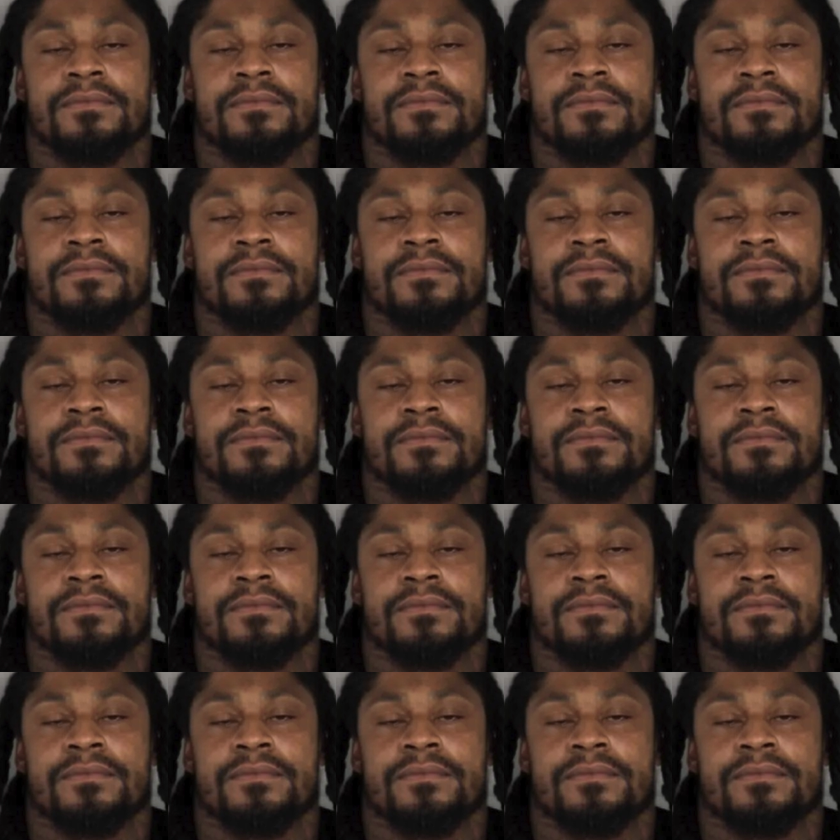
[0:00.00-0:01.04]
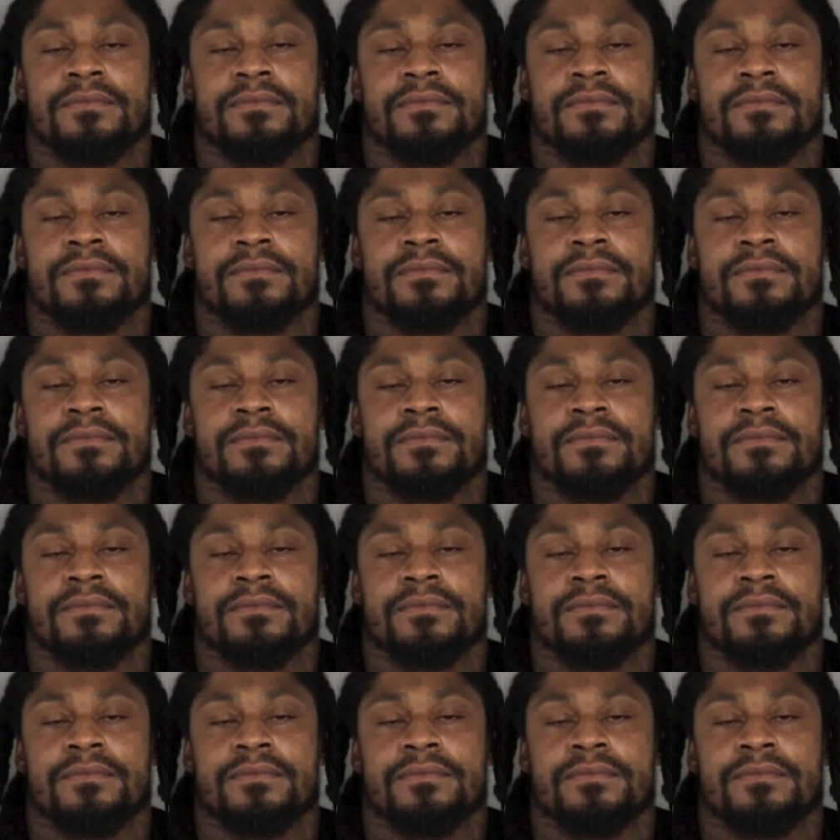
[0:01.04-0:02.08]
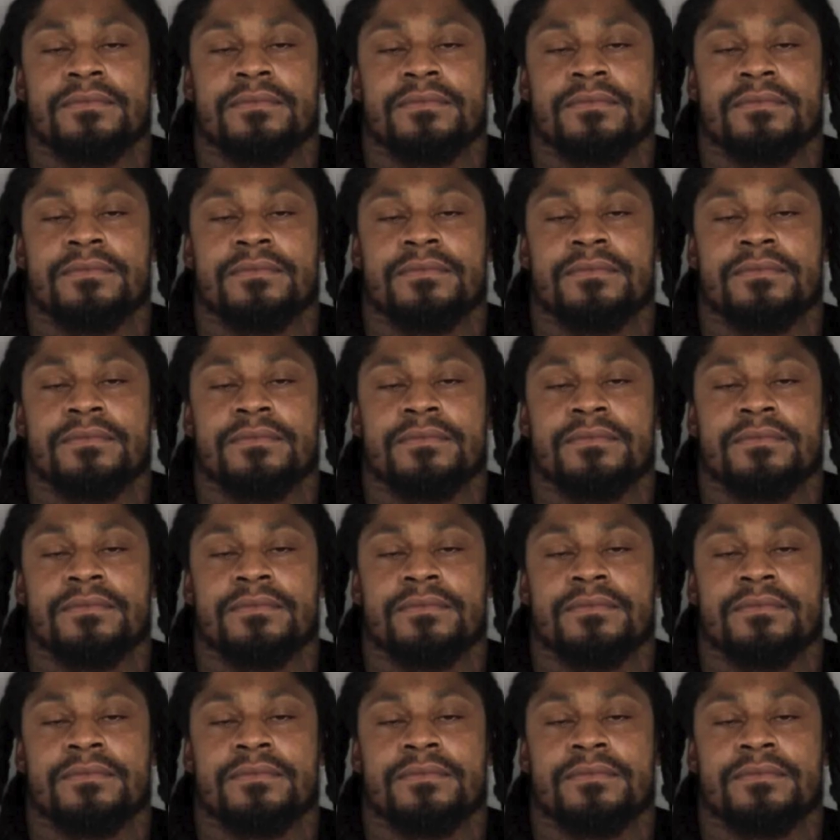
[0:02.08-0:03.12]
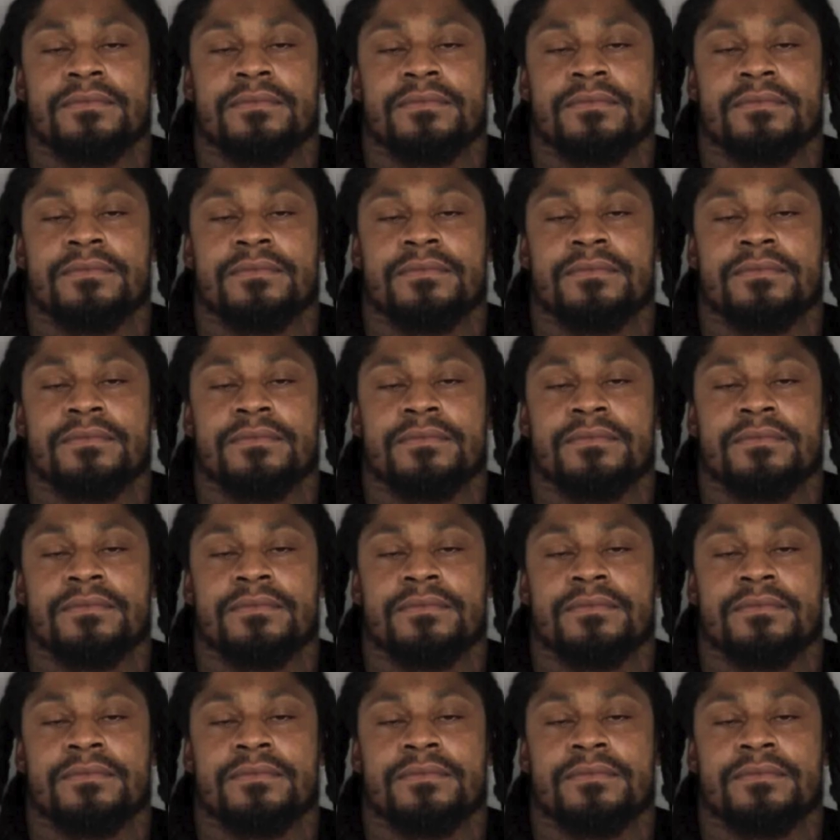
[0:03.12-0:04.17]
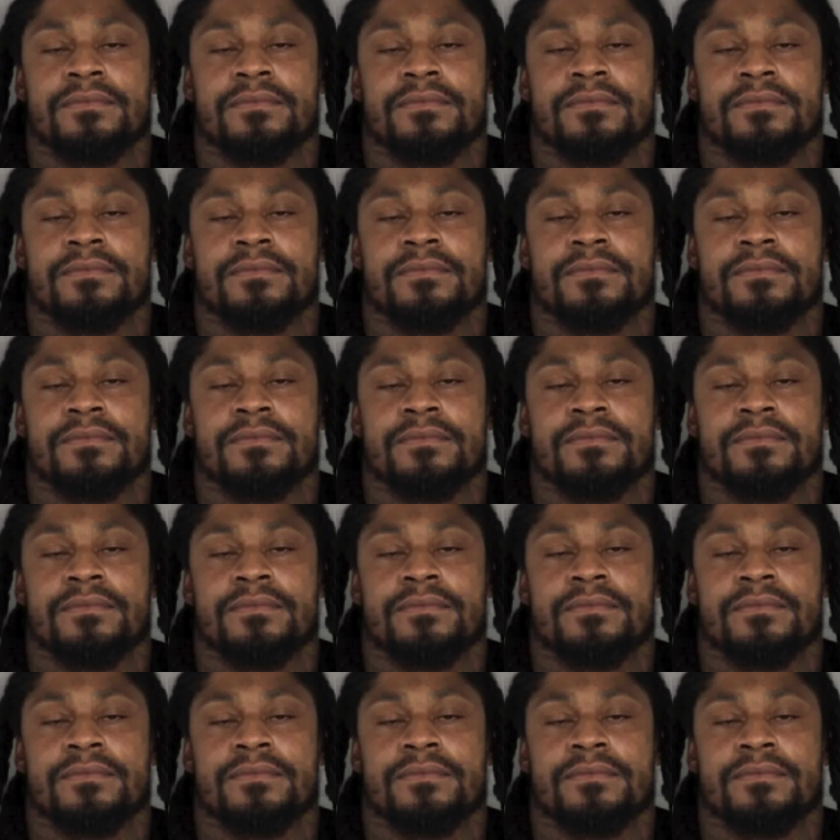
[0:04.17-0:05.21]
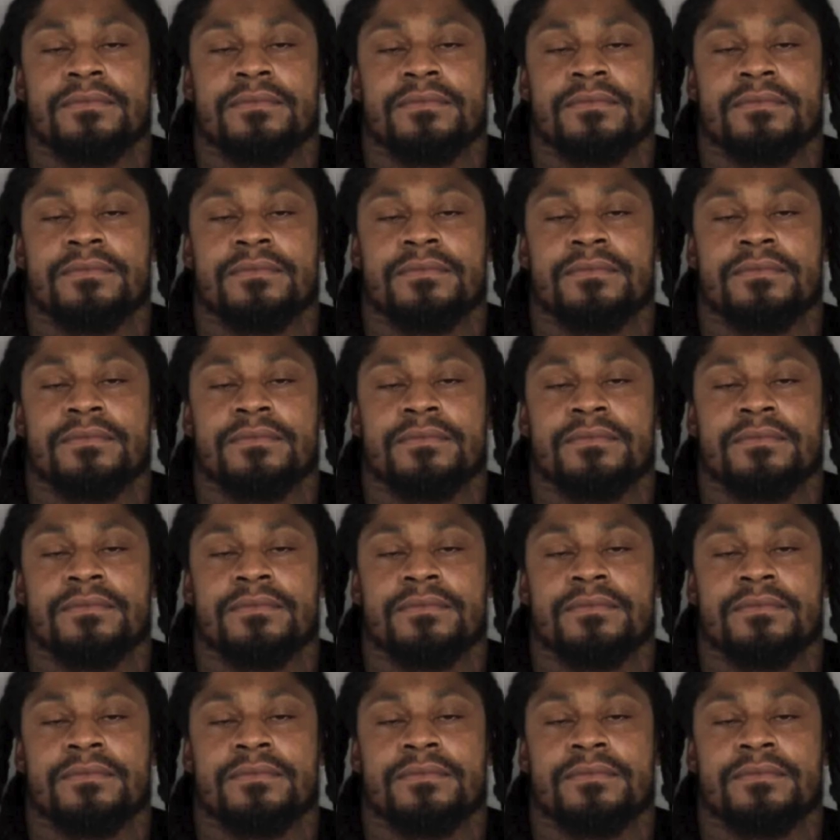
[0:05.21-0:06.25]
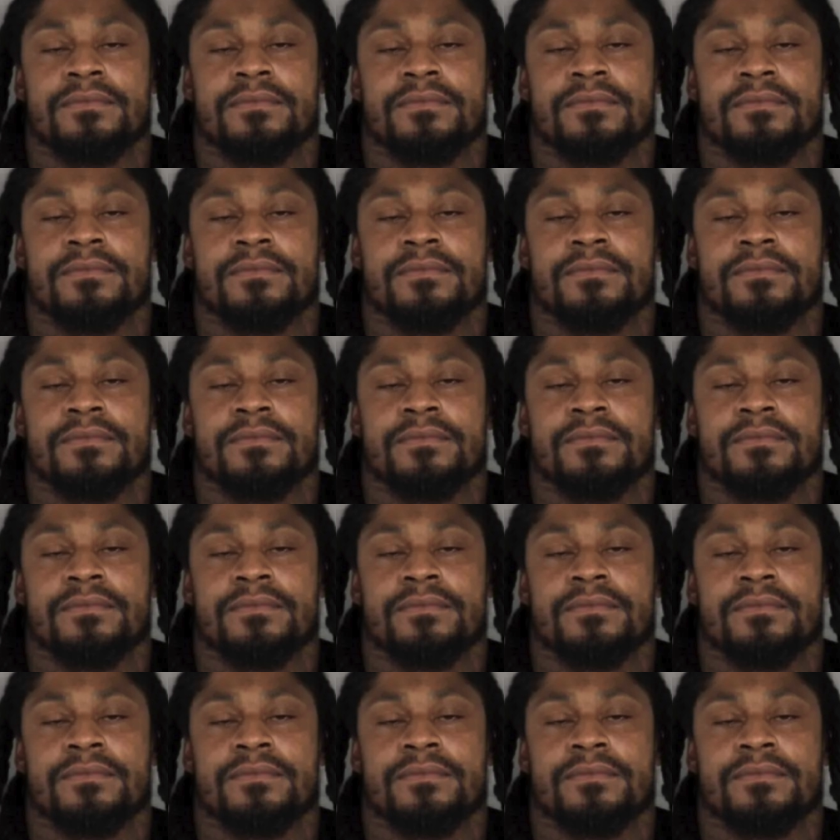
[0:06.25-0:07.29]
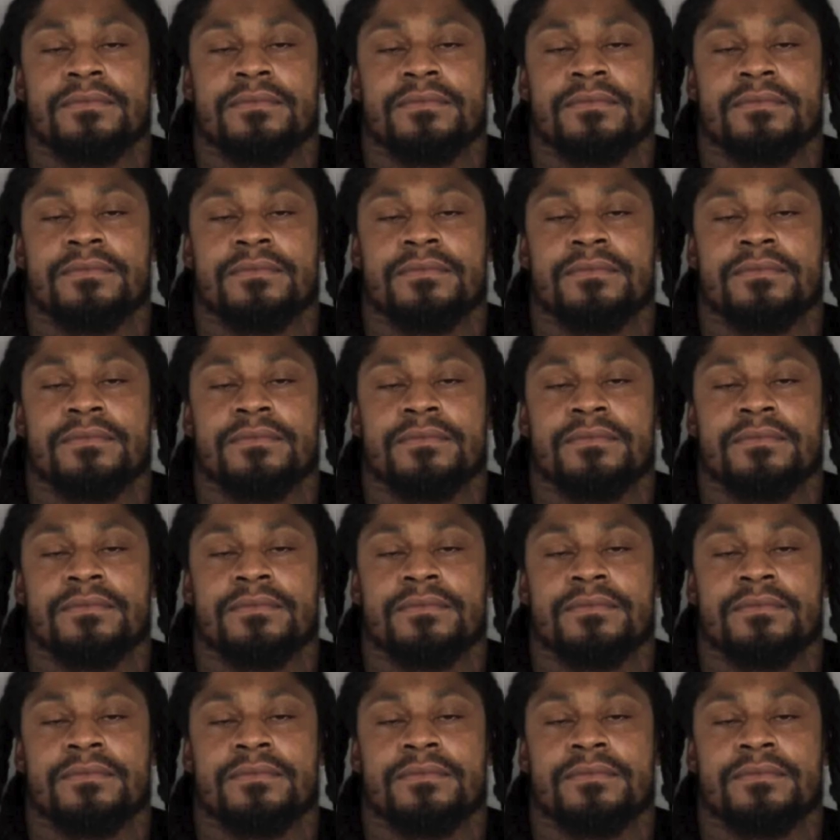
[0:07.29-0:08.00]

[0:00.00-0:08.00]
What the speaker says: (no lip movement)